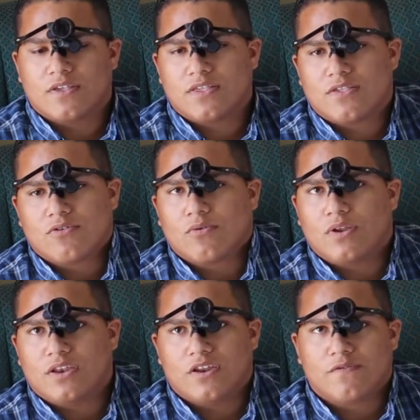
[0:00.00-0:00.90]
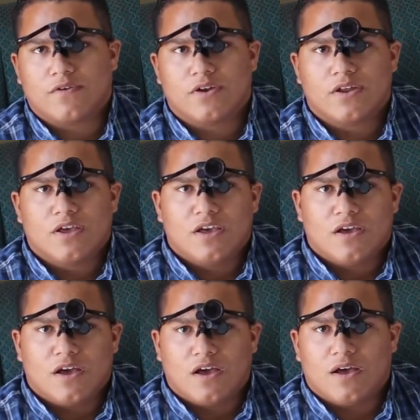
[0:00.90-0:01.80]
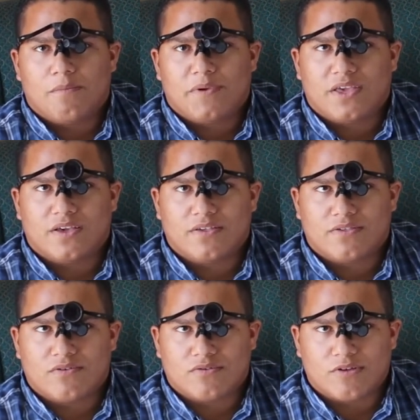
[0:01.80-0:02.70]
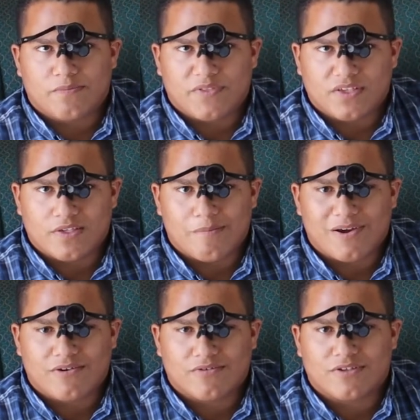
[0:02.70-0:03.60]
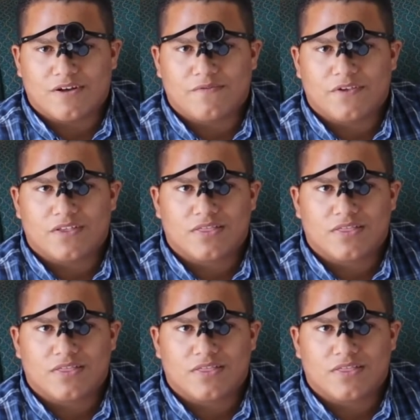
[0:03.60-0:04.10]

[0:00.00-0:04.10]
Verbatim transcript: It's totally different uh, because there's some things that Microsoft